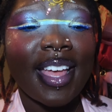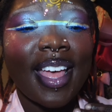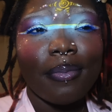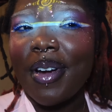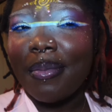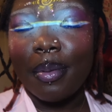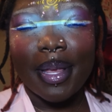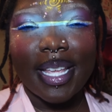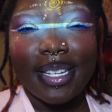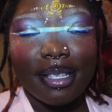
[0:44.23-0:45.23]
I'll
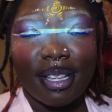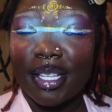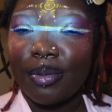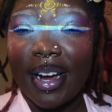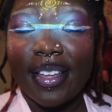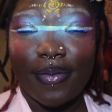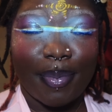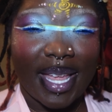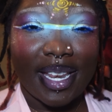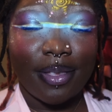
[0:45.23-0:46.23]
probably discuss where I've
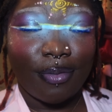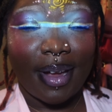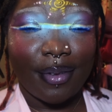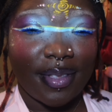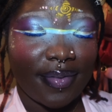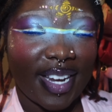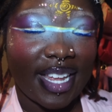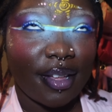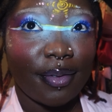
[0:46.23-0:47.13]
been throughout the video.